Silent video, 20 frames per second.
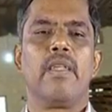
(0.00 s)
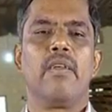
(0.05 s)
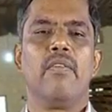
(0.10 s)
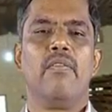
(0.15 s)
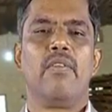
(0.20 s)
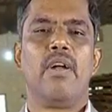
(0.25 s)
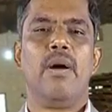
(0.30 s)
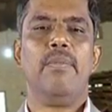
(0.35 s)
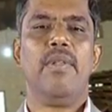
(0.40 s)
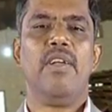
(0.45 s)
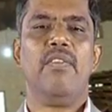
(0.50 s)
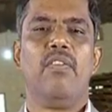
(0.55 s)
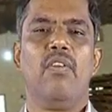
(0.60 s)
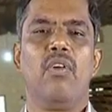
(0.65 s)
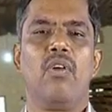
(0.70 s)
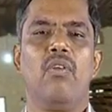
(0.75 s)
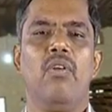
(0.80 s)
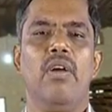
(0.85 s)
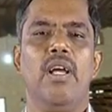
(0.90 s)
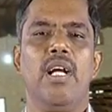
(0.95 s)
From the
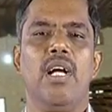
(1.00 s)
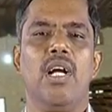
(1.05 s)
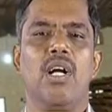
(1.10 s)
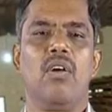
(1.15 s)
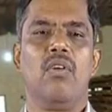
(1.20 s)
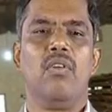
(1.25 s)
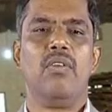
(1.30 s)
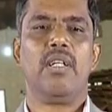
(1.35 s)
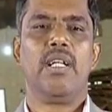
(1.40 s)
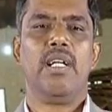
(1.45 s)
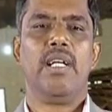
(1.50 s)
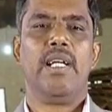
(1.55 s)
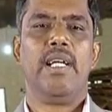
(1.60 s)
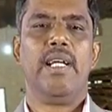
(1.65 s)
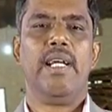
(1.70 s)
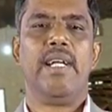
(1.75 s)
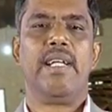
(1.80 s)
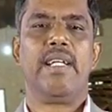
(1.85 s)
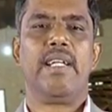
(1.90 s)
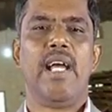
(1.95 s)
foregoing account,
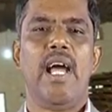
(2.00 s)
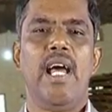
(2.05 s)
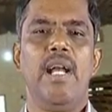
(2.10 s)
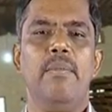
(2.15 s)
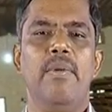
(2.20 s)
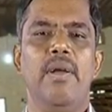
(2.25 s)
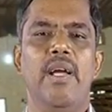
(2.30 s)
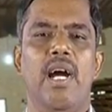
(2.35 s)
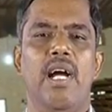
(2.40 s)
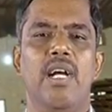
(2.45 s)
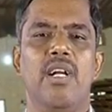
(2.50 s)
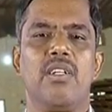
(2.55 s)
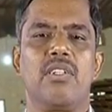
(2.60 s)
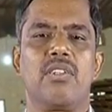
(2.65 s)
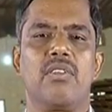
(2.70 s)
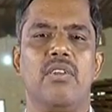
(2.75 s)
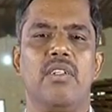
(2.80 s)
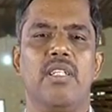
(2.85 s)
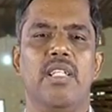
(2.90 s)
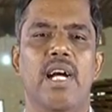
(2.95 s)
it can be
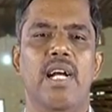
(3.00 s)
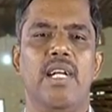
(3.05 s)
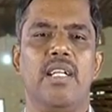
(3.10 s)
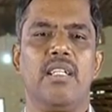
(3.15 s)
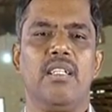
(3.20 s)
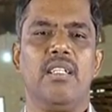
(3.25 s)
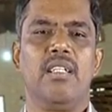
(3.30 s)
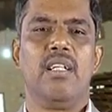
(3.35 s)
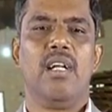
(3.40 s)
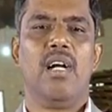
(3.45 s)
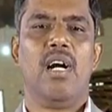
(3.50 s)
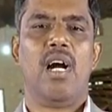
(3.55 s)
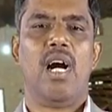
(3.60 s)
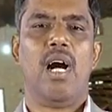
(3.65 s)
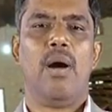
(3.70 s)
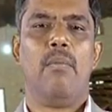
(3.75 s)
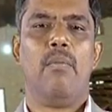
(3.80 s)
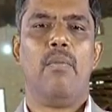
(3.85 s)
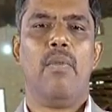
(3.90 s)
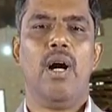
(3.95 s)
understood that
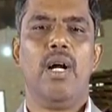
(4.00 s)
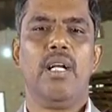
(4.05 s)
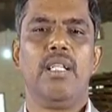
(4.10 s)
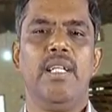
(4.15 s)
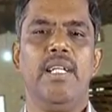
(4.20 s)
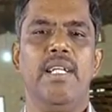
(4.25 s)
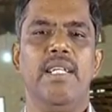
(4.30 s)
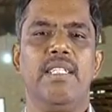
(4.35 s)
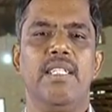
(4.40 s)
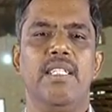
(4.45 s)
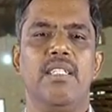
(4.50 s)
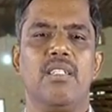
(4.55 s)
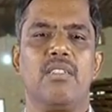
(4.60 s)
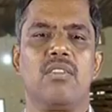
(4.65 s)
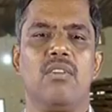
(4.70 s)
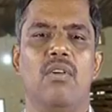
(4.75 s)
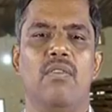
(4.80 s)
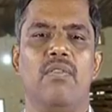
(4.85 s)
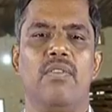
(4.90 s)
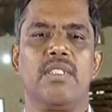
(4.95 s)
among the diseases
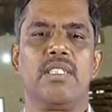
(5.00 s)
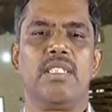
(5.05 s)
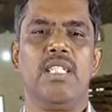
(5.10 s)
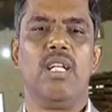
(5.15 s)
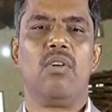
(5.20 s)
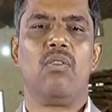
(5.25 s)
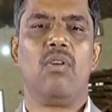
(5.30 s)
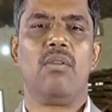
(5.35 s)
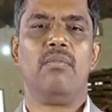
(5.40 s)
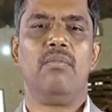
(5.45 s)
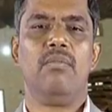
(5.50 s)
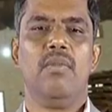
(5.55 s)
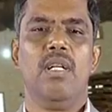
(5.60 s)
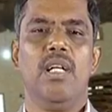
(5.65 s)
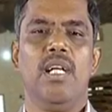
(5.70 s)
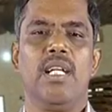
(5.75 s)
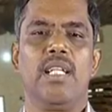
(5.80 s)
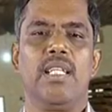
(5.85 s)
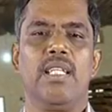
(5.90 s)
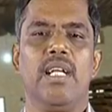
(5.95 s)
of silkworm
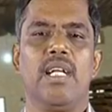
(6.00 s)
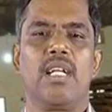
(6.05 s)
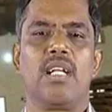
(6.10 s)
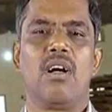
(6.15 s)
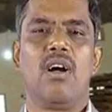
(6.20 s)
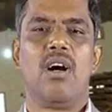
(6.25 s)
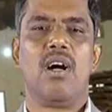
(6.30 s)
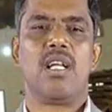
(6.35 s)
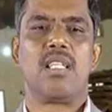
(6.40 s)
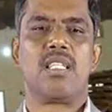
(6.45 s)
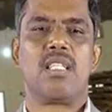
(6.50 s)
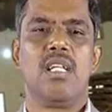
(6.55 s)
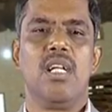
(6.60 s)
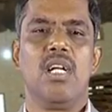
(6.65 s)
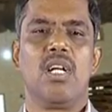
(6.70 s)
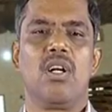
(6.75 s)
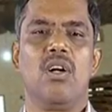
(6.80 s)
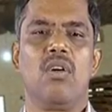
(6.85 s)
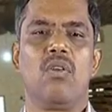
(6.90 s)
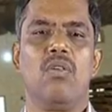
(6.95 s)
that cause
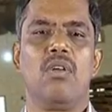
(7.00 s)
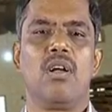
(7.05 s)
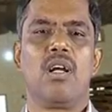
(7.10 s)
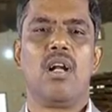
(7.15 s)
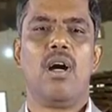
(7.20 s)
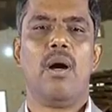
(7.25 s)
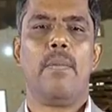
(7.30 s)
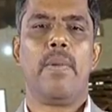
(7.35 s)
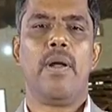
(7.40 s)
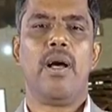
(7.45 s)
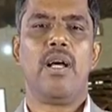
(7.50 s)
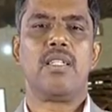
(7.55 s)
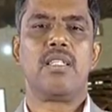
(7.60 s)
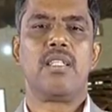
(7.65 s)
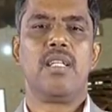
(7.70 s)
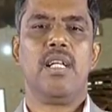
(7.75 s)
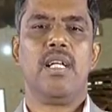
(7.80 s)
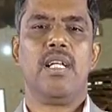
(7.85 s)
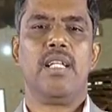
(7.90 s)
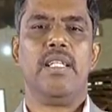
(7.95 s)
cocoon crop loss,
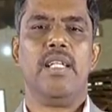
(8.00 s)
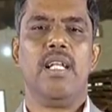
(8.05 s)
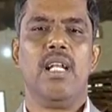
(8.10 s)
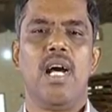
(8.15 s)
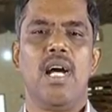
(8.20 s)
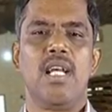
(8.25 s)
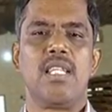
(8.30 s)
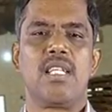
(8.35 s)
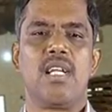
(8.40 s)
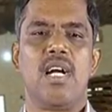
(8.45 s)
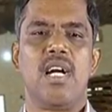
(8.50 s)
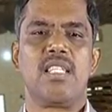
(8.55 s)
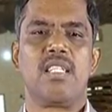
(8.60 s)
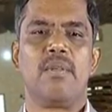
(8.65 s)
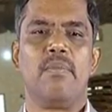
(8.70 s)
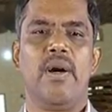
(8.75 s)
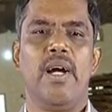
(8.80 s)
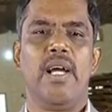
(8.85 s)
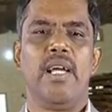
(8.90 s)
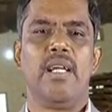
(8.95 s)
the loss
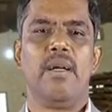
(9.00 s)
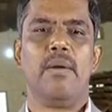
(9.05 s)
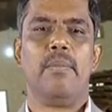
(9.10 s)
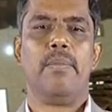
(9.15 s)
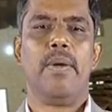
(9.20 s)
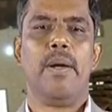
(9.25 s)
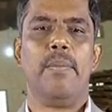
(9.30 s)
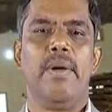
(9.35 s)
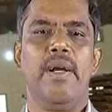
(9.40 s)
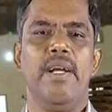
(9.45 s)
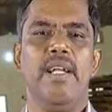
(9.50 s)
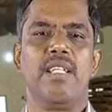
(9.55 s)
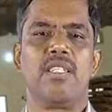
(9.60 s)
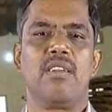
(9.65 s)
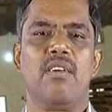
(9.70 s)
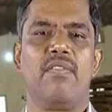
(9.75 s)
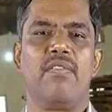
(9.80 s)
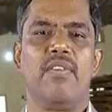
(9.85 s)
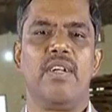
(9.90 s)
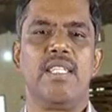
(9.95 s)
caused by pebrine is
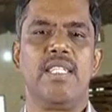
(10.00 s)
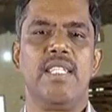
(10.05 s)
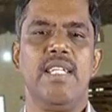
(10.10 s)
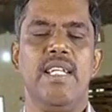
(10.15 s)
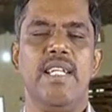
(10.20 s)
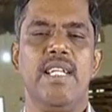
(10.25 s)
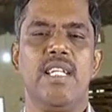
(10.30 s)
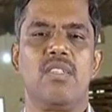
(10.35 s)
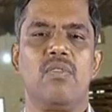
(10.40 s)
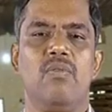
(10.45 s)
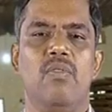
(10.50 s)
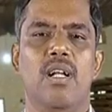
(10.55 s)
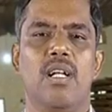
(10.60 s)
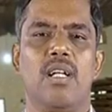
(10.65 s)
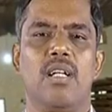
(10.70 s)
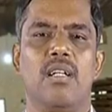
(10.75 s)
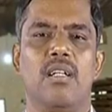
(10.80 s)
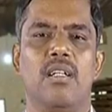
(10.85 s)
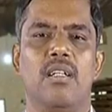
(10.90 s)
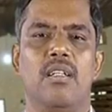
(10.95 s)
of serious one,
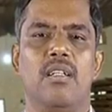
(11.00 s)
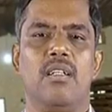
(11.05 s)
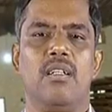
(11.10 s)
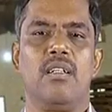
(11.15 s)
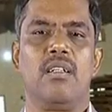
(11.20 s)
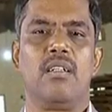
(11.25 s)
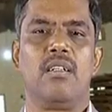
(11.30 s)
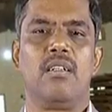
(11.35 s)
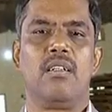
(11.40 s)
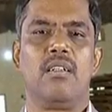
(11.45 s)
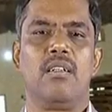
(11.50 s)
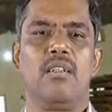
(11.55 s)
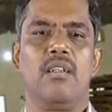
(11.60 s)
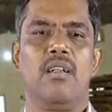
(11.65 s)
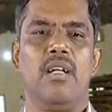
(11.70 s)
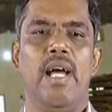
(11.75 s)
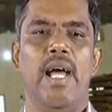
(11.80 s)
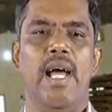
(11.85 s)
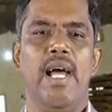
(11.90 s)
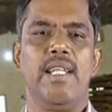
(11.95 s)

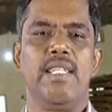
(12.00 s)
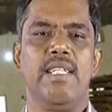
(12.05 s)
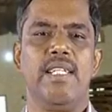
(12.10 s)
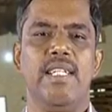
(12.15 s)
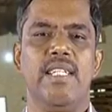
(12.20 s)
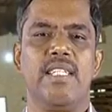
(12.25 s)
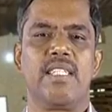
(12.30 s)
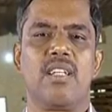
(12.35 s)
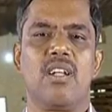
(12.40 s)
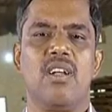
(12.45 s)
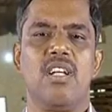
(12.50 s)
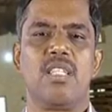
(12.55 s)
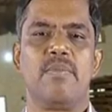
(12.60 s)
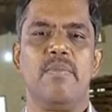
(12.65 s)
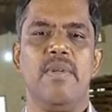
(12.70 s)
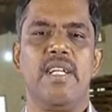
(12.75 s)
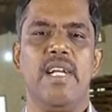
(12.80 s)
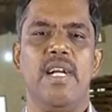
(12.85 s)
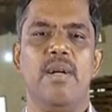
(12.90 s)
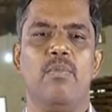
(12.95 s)
as it is
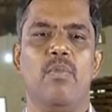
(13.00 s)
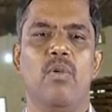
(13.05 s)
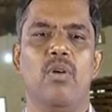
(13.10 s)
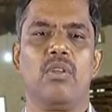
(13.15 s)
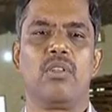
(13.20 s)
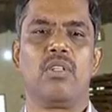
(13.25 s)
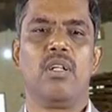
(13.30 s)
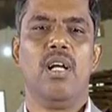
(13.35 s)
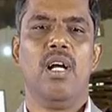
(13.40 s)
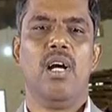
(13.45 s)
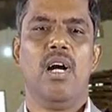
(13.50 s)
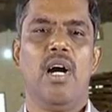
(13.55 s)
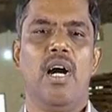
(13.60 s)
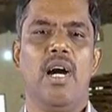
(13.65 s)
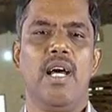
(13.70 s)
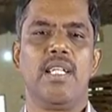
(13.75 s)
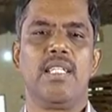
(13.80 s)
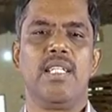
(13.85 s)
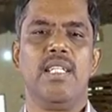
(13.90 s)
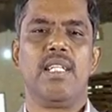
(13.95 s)
transmitted both
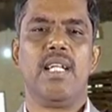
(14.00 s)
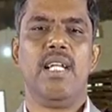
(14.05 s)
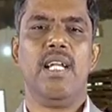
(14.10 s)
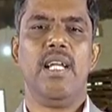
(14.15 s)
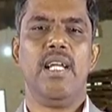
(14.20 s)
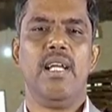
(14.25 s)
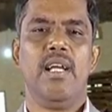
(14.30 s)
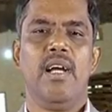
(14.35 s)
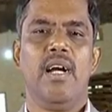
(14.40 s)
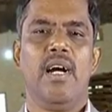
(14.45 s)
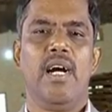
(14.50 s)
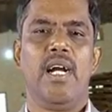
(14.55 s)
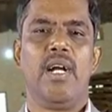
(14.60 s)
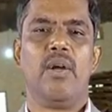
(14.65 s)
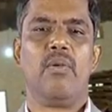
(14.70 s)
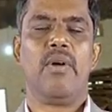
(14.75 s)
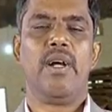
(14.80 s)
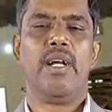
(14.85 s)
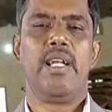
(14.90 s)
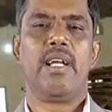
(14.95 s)
horizontally and
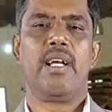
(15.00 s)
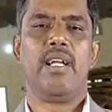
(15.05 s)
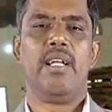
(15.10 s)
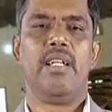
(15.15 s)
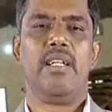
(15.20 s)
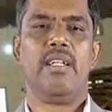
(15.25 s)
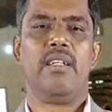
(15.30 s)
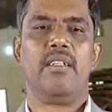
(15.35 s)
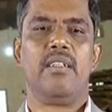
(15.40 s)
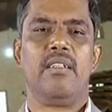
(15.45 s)
vertically.